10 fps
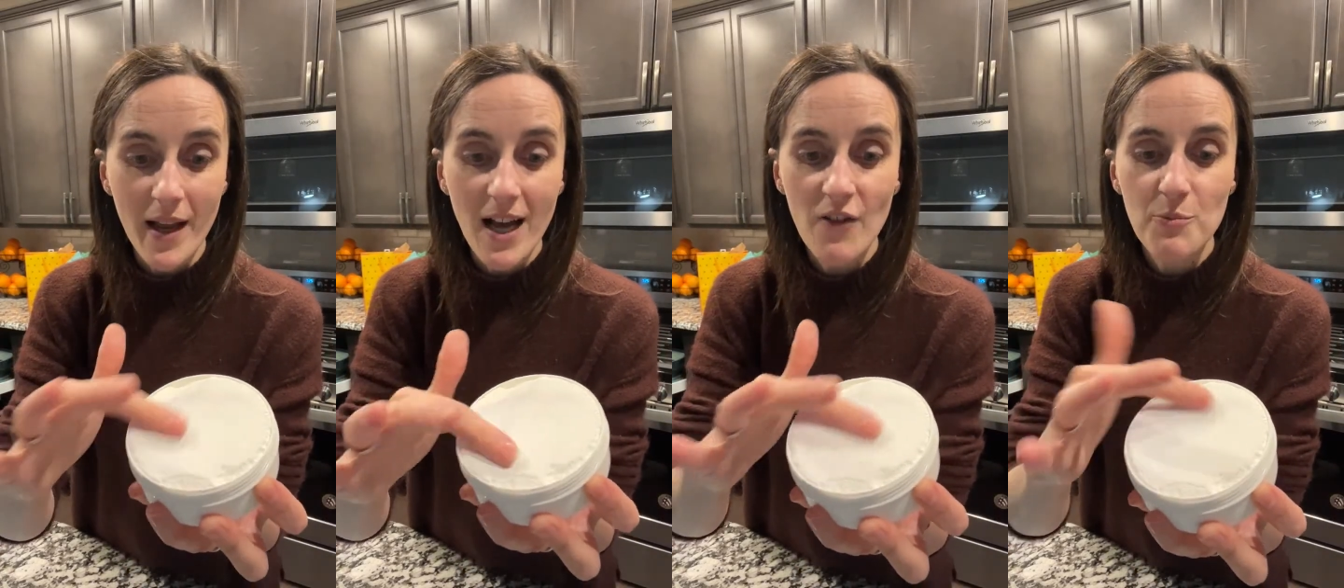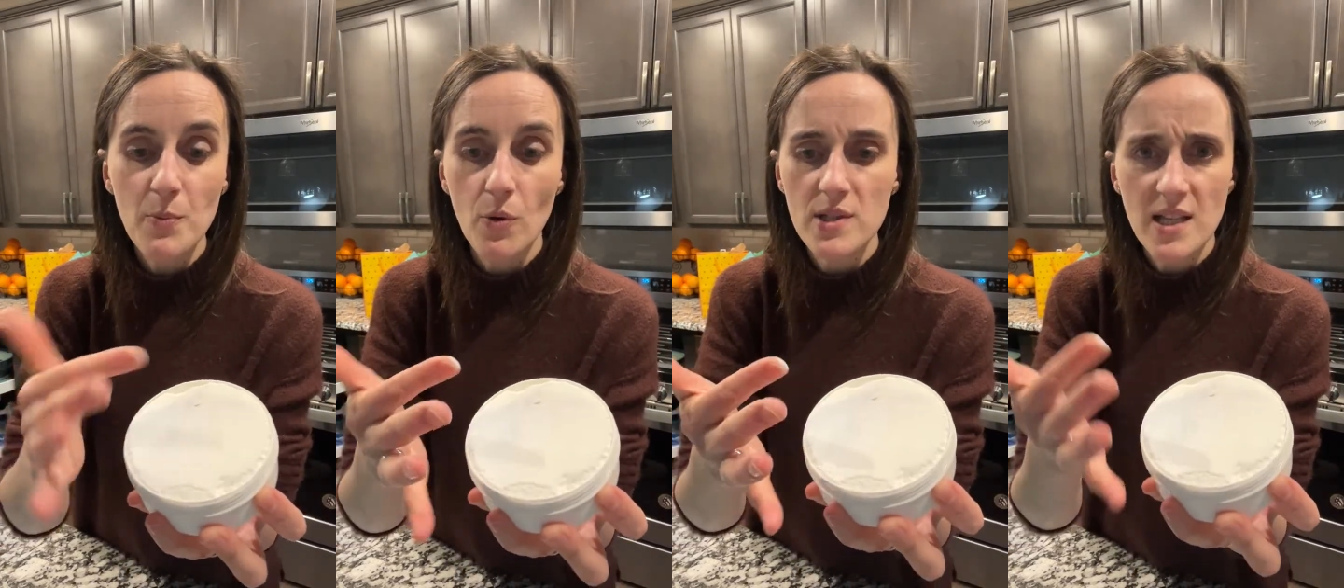I have
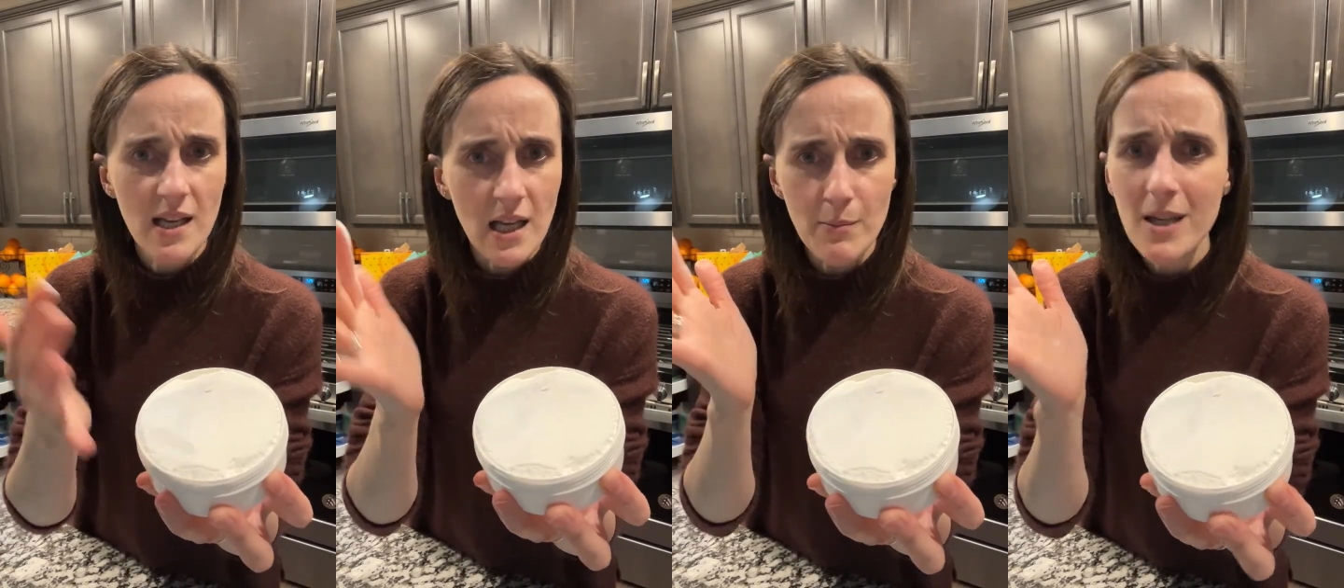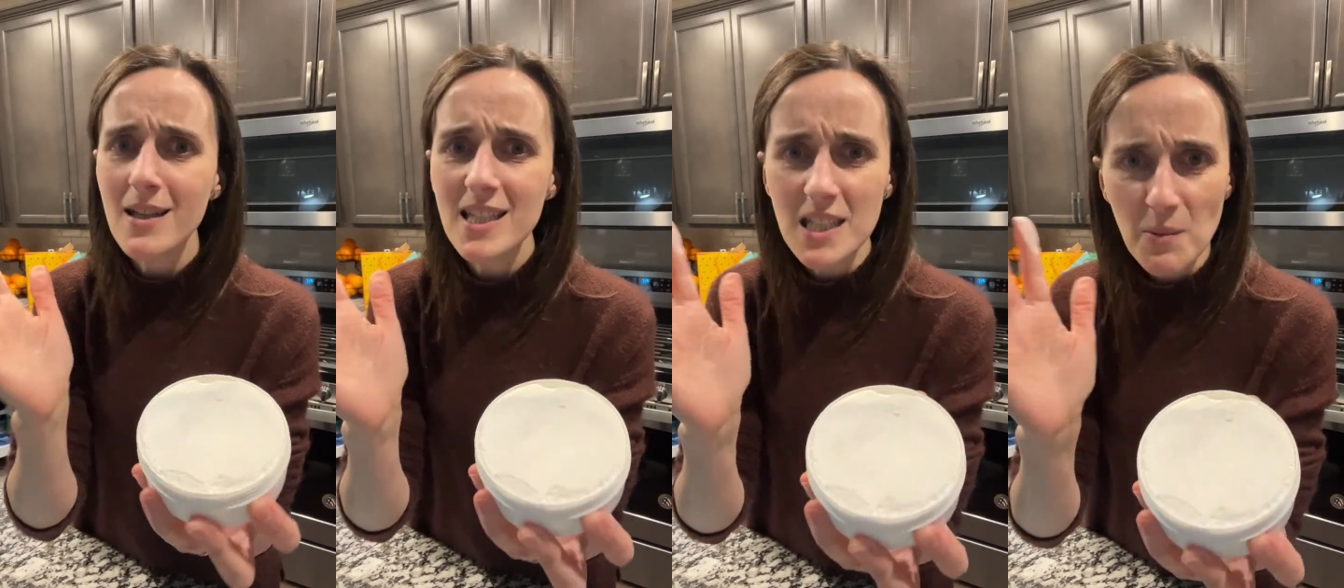people say, hey, my
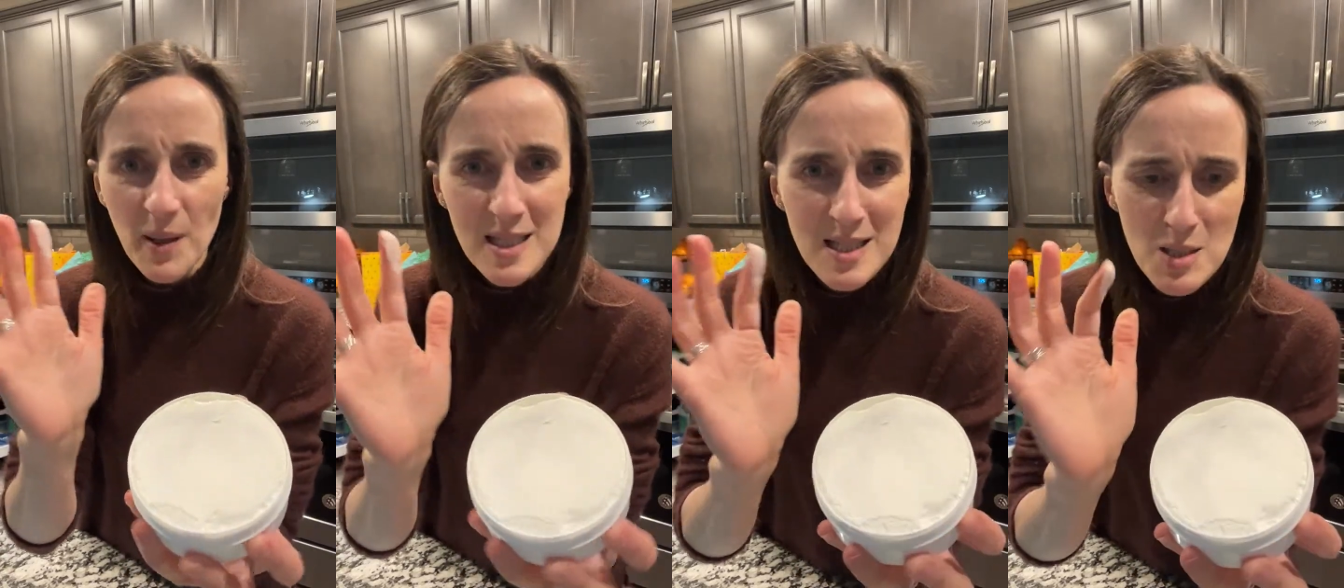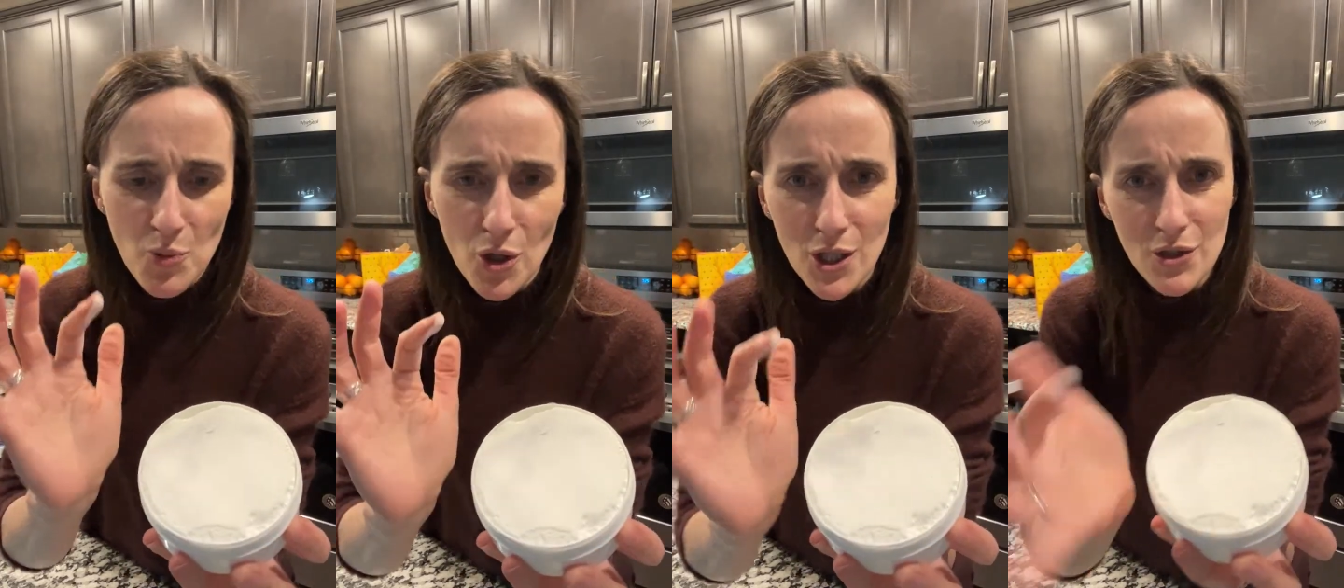cleaning paste is
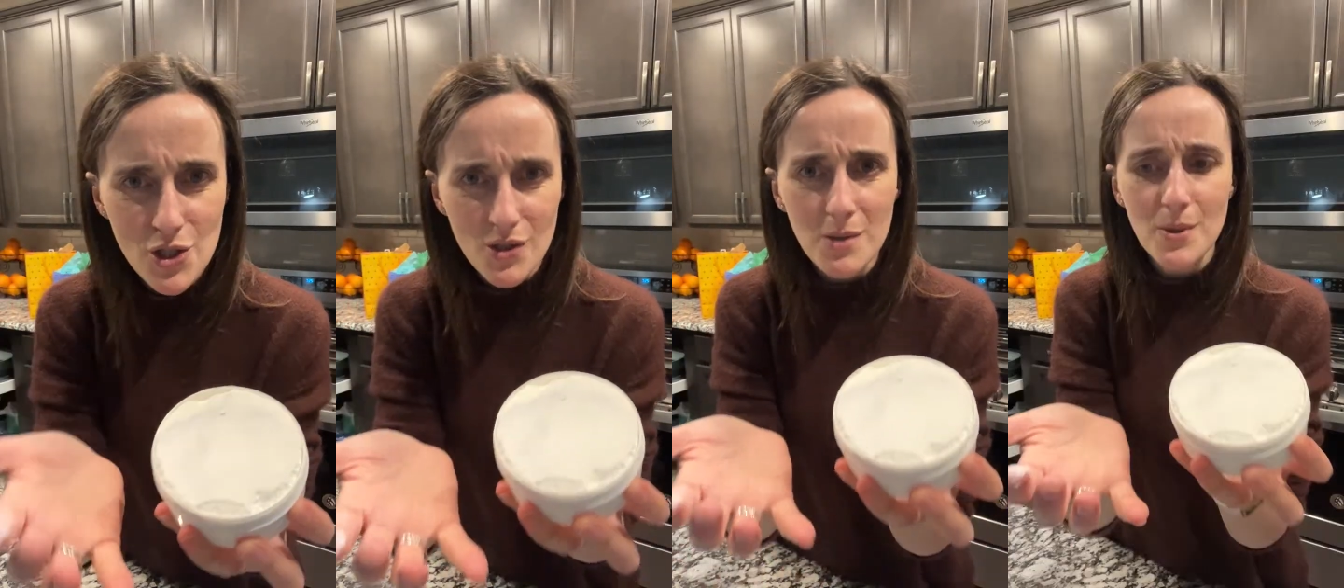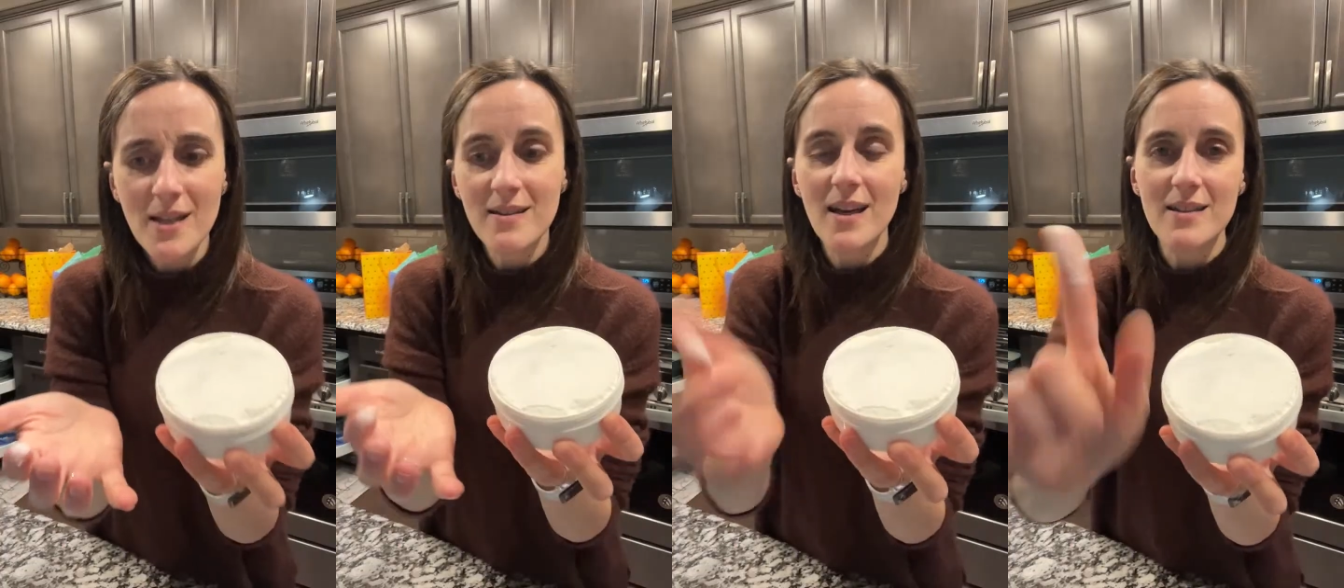broken. Should it be
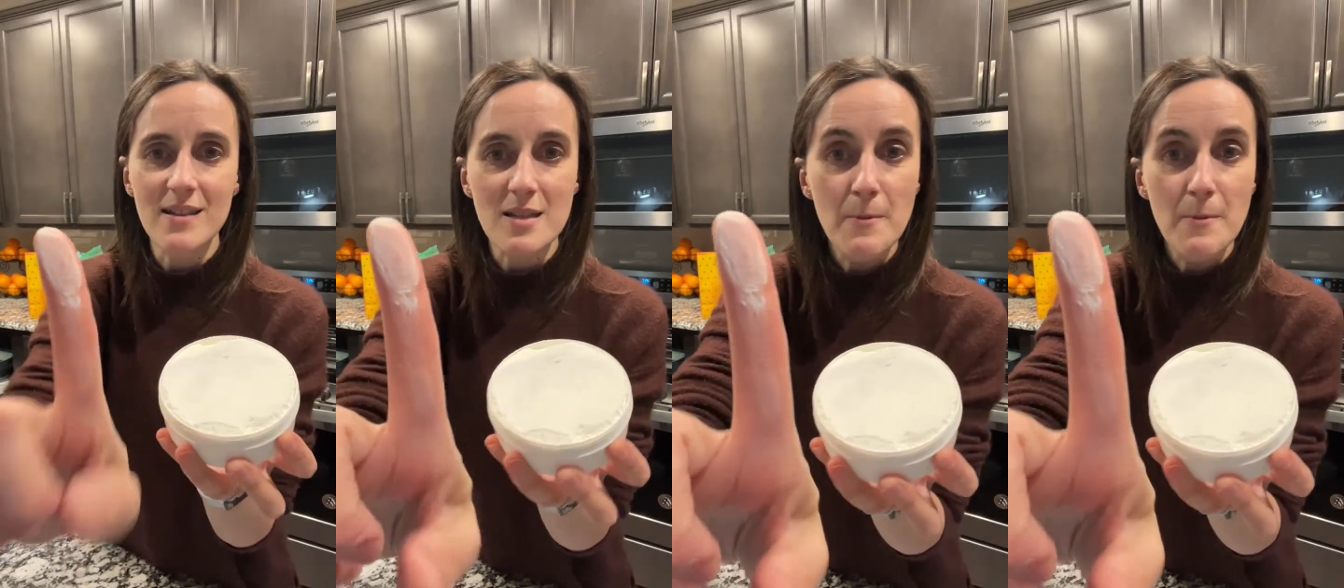like that? Yes.